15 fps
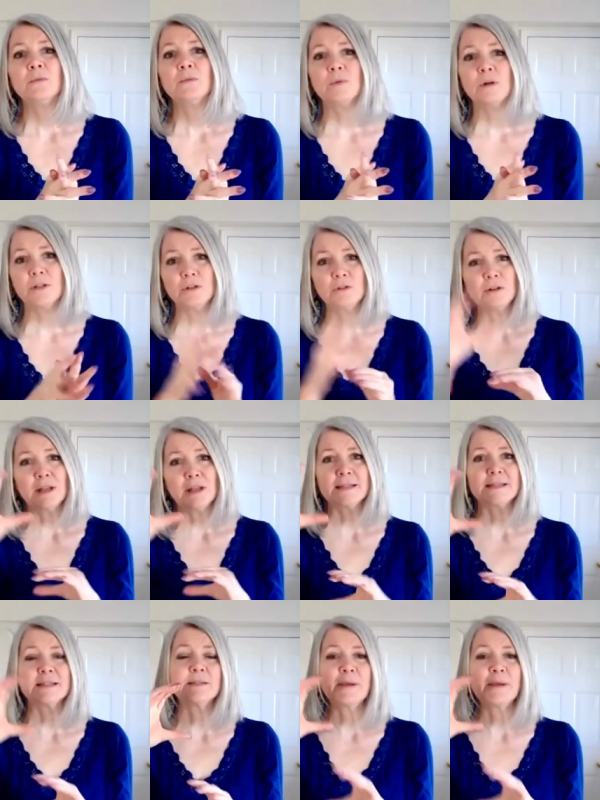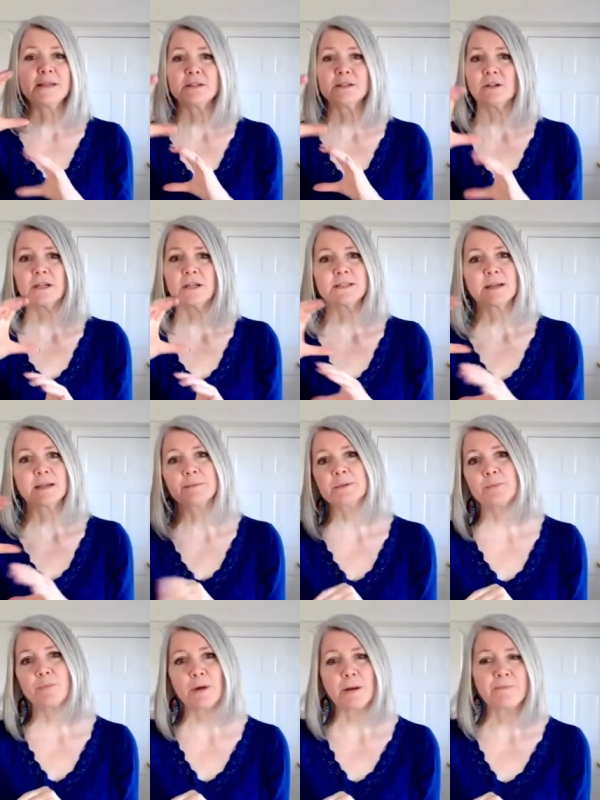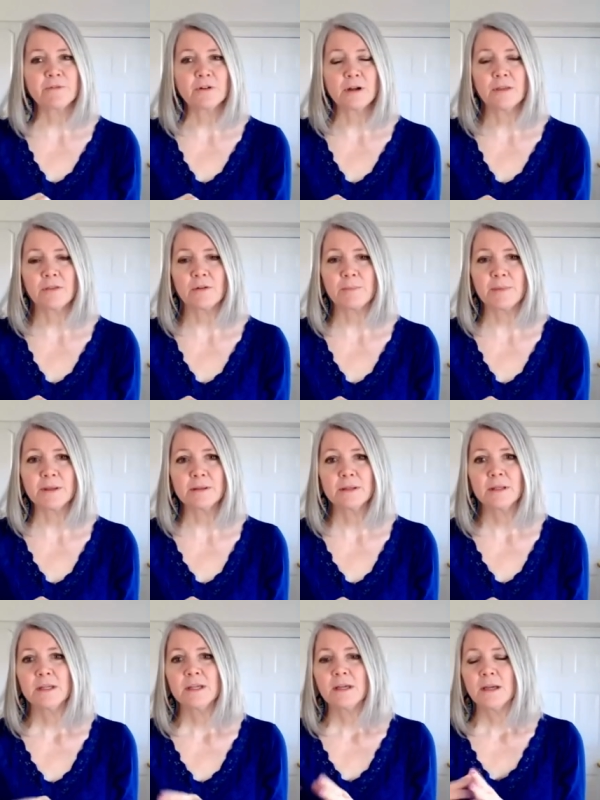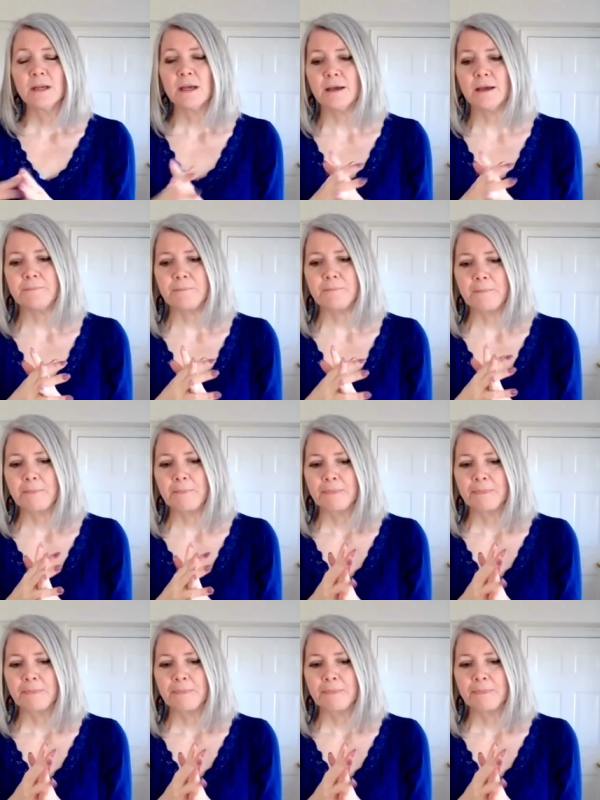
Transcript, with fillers: Well, utilize the space cooking something to prep for another meal. Um,